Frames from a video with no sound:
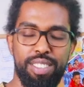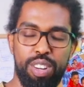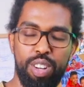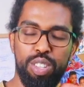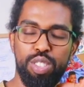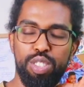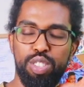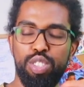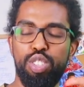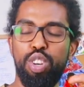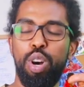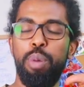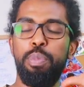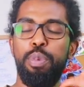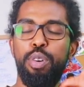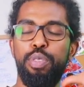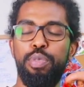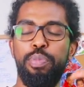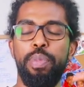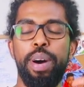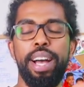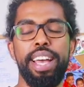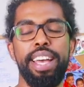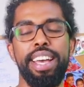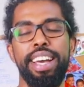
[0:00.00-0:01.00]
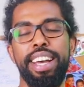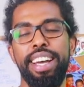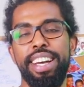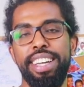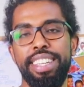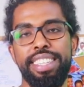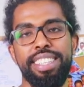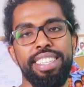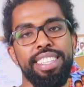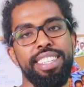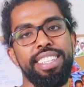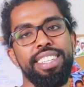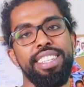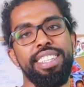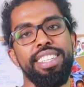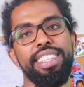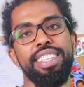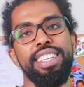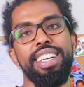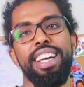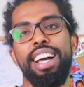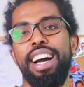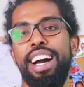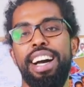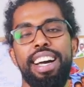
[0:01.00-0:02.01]
On top of my head,
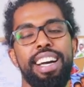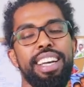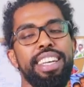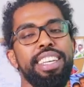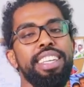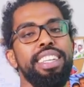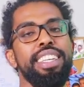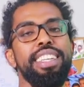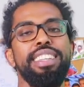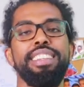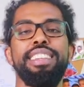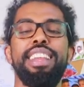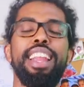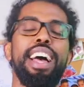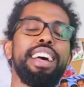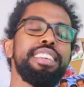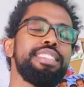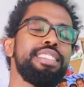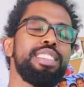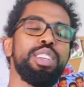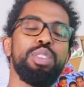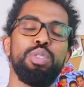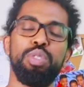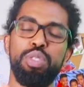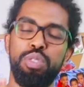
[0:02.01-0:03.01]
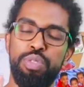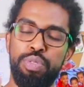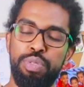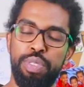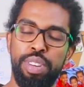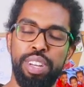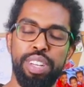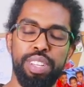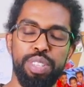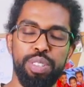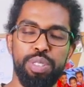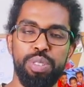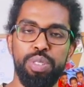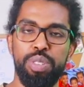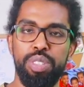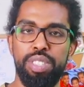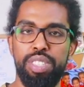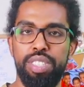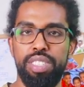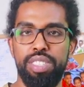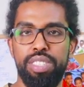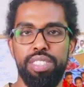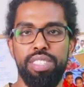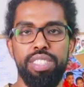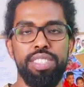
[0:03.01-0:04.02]
last year was very
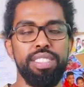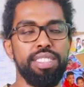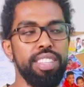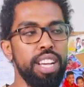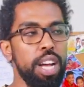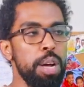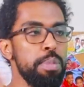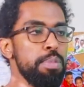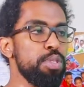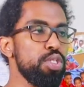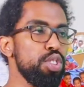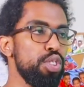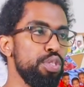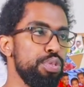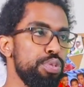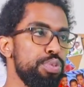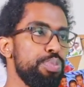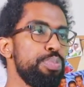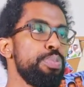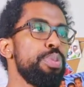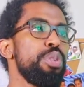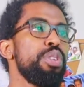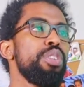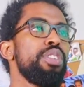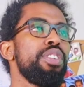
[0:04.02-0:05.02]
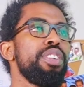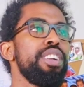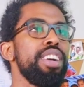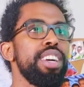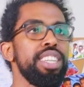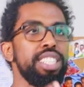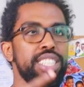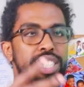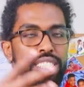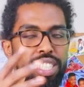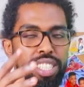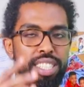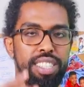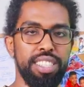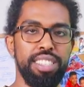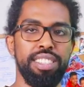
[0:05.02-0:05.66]
good in terms of progression,